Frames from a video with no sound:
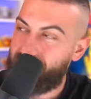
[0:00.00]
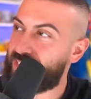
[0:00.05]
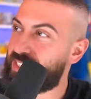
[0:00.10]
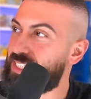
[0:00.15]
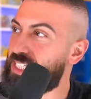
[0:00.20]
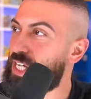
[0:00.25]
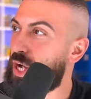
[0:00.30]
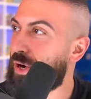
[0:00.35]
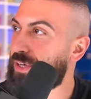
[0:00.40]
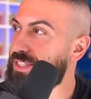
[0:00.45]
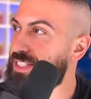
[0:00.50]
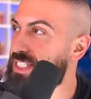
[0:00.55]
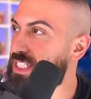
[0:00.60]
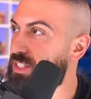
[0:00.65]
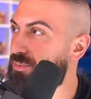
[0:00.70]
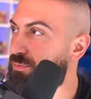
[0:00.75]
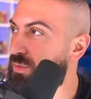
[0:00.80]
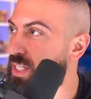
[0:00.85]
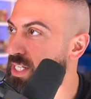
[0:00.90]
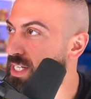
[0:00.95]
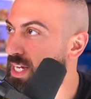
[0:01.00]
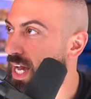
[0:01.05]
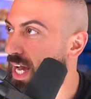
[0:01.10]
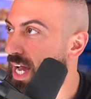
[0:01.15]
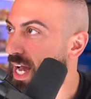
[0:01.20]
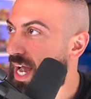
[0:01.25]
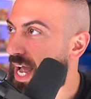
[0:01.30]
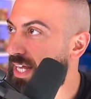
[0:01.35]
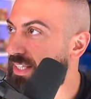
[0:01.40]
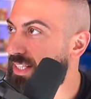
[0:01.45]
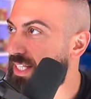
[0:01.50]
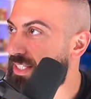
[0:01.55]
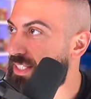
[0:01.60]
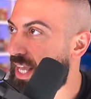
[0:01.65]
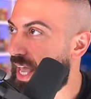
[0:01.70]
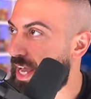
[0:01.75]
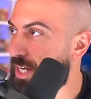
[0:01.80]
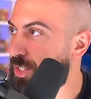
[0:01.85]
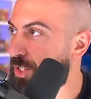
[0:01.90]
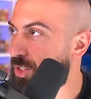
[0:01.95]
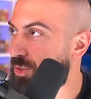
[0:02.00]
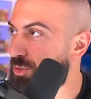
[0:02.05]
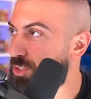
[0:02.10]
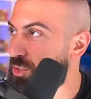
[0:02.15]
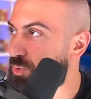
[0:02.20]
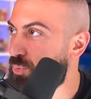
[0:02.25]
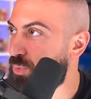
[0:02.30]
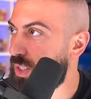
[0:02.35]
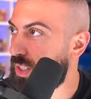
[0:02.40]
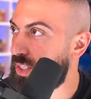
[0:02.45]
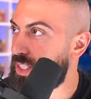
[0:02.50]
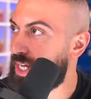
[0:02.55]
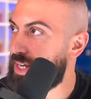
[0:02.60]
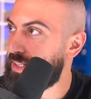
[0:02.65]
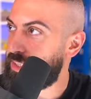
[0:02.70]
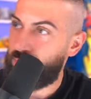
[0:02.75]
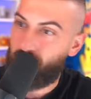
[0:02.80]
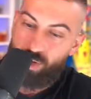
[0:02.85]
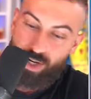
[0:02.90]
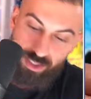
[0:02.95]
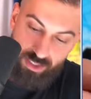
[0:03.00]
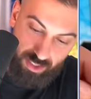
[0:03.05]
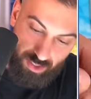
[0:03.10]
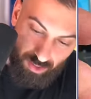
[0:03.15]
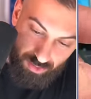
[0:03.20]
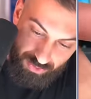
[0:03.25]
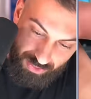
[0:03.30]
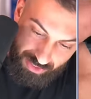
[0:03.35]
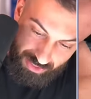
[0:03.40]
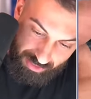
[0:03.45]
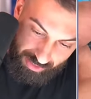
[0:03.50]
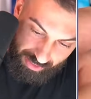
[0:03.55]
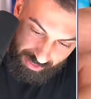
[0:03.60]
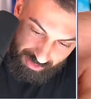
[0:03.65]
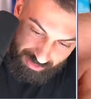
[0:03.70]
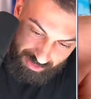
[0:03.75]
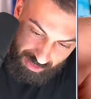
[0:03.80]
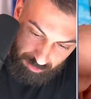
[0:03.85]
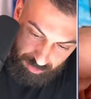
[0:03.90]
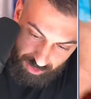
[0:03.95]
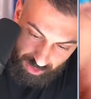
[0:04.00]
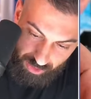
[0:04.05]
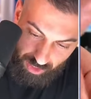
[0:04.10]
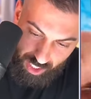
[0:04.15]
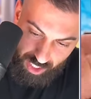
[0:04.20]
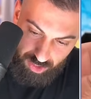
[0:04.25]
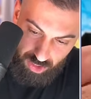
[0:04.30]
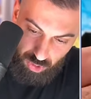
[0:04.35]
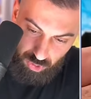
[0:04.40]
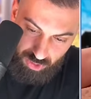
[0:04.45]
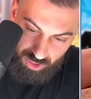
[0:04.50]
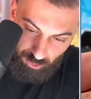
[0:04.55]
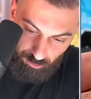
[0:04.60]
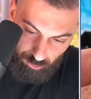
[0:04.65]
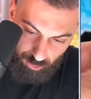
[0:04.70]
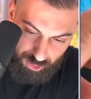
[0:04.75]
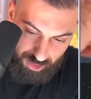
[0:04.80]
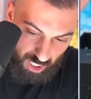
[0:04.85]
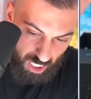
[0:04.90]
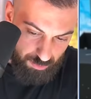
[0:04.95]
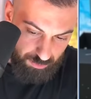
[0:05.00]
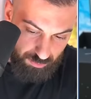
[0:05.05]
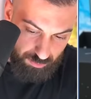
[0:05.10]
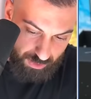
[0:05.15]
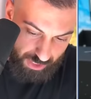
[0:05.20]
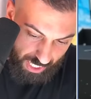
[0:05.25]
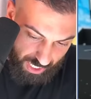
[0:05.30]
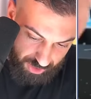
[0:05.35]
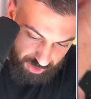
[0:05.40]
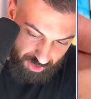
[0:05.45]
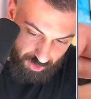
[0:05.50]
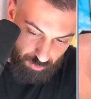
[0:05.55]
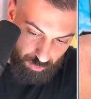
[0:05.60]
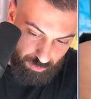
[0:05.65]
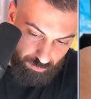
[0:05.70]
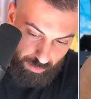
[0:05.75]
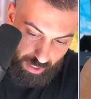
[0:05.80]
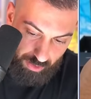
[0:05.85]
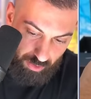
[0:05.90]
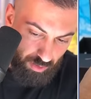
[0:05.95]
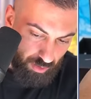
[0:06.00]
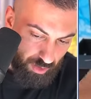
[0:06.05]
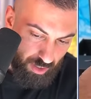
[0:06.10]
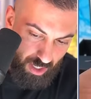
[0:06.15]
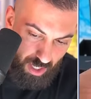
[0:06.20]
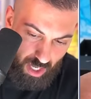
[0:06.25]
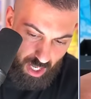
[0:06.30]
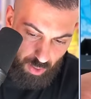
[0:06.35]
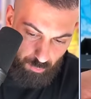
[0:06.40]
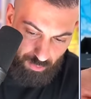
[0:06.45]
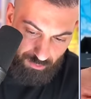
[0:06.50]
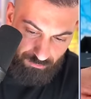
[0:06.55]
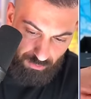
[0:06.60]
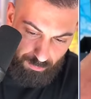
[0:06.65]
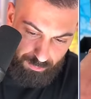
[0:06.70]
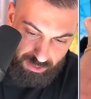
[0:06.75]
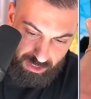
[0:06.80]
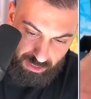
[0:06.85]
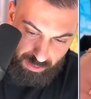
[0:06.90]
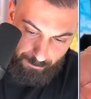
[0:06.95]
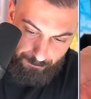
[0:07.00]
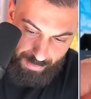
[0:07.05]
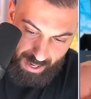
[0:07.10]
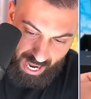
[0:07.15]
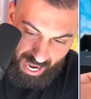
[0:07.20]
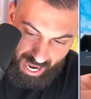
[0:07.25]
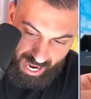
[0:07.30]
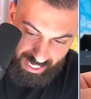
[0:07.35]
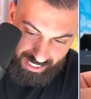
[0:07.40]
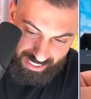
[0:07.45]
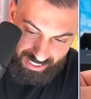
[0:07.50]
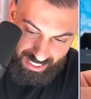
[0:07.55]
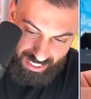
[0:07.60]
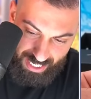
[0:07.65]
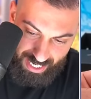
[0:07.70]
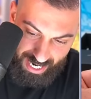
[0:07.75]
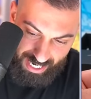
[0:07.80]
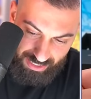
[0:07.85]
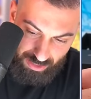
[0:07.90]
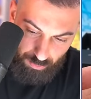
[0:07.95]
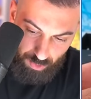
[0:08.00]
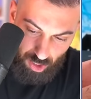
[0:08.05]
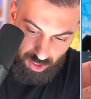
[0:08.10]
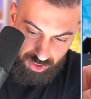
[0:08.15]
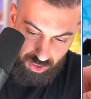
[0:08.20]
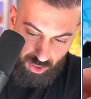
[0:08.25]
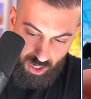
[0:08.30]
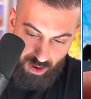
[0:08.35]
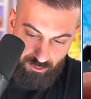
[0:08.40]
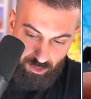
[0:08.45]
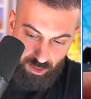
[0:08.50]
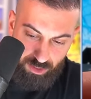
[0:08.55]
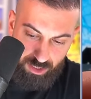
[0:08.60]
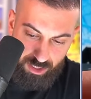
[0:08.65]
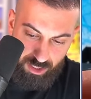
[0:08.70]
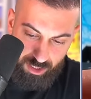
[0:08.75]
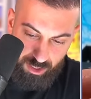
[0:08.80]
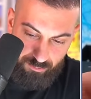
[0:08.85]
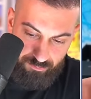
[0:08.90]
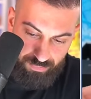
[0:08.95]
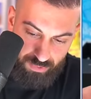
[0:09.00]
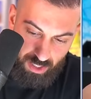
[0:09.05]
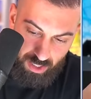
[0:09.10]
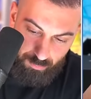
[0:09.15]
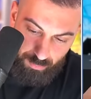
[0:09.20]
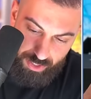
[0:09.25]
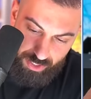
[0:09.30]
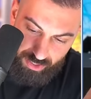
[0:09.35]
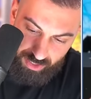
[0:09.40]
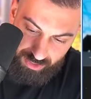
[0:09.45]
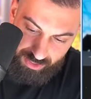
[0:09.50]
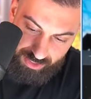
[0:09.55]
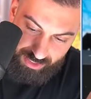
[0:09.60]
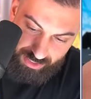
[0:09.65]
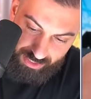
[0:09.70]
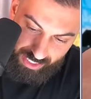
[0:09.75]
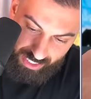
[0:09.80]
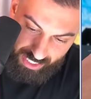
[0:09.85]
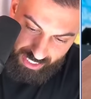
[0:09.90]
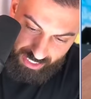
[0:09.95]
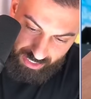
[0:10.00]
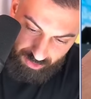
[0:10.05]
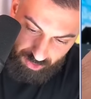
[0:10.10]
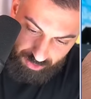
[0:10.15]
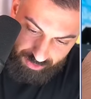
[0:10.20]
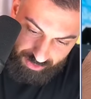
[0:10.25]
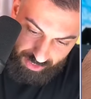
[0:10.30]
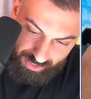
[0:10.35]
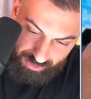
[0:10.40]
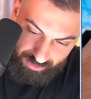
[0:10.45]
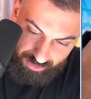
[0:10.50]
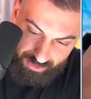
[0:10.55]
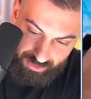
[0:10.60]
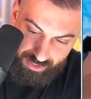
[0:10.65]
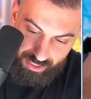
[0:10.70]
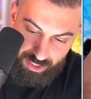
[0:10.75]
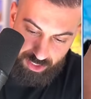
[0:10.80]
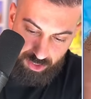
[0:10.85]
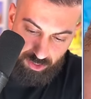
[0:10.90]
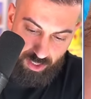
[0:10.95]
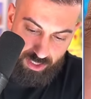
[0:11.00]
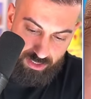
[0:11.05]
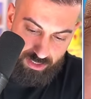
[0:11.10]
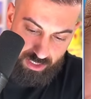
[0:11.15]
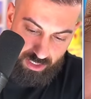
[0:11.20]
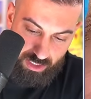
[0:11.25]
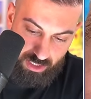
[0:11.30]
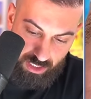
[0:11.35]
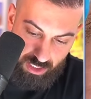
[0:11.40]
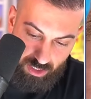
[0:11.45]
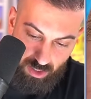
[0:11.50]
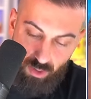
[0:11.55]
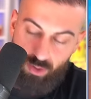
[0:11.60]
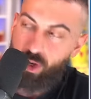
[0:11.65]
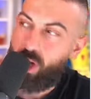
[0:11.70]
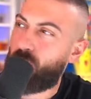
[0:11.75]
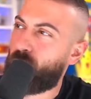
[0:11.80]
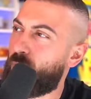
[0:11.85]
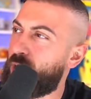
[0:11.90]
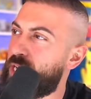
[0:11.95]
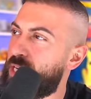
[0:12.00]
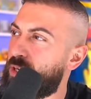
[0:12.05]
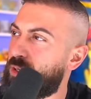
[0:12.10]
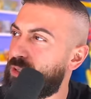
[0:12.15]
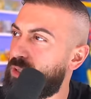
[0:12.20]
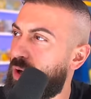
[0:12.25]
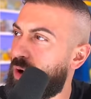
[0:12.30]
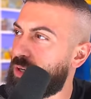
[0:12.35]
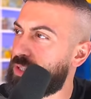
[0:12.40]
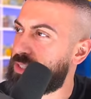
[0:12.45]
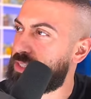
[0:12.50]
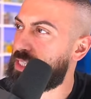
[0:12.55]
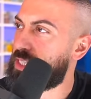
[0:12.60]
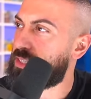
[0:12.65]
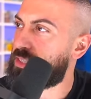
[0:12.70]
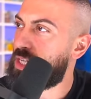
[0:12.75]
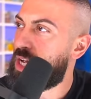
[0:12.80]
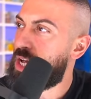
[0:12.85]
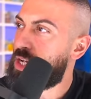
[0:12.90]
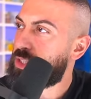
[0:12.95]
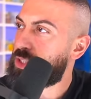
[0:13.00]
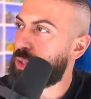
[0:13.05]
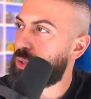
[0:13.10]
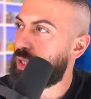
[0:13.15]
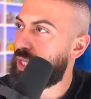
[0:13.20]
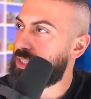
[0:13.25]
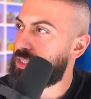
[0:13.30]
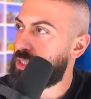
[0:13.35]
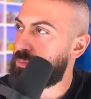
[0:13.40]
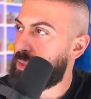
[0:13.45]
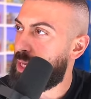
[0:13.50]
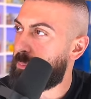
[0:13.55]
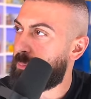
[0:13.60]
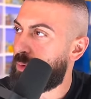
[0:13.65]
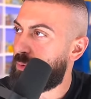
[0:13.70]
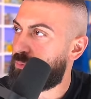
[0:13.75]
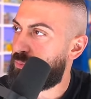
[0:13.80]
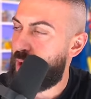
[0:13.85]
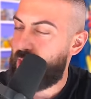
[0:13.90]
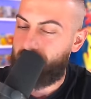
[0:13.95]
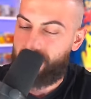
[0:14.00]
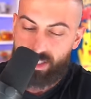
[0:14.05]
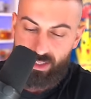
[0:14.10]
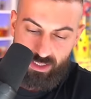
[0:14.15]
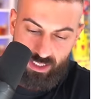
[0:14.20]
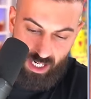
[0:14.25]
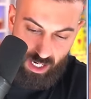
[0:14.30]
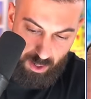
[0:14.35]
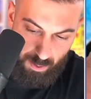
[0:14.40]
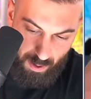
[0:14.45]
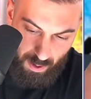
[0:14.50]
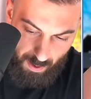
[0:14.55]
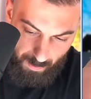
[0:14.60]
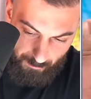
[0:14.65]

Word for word: This is the Arceus V, and the texture is really interesting on this thing. It seems like they can do different types of texture with metal. We flip it to the back, and then we also have it on here. But you can see there's like this interesting thing going on right here on the Arceus. Sort of like some imperfections there.